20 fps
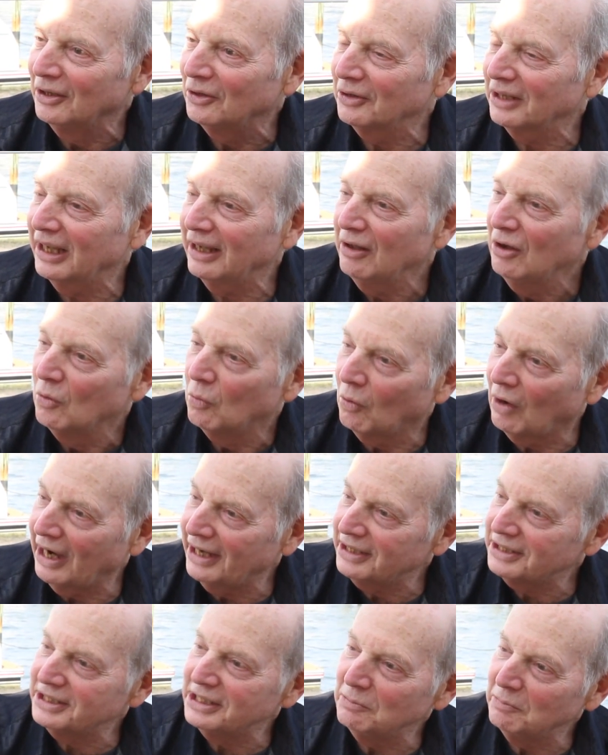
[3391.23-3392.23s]
Okay,
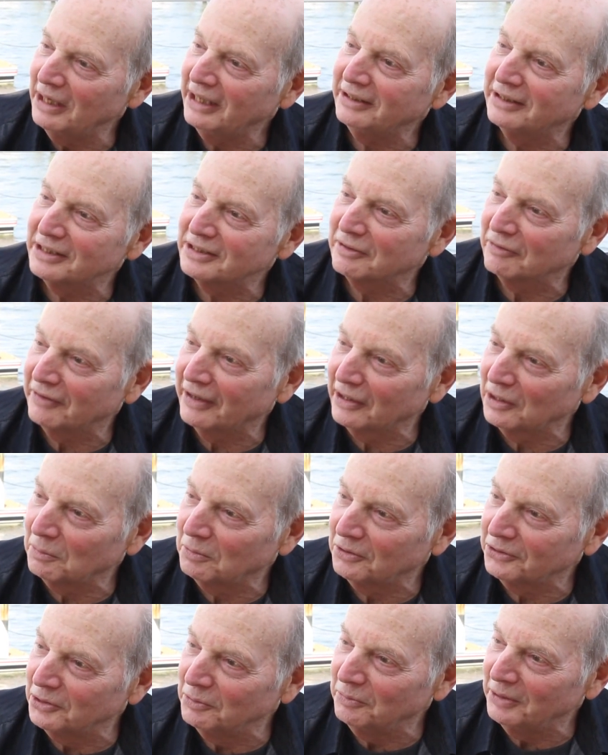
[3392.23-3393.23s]
why does he make this
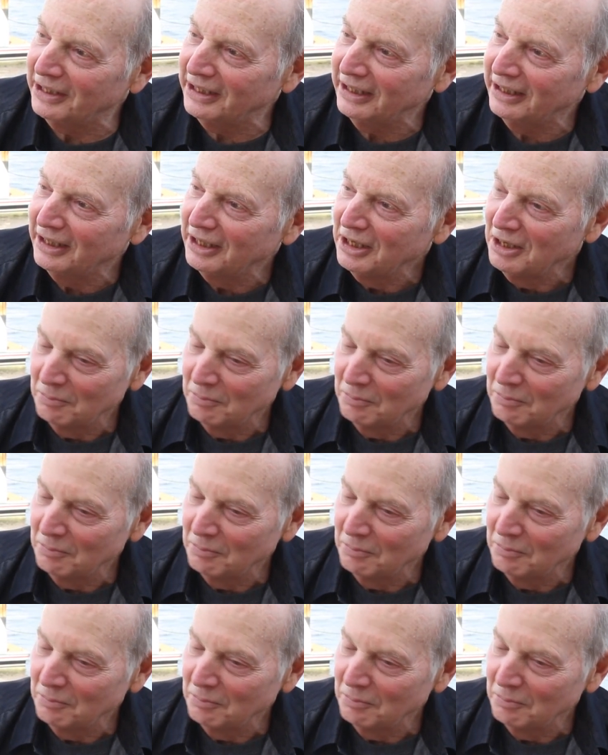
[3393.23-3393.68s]
available to me?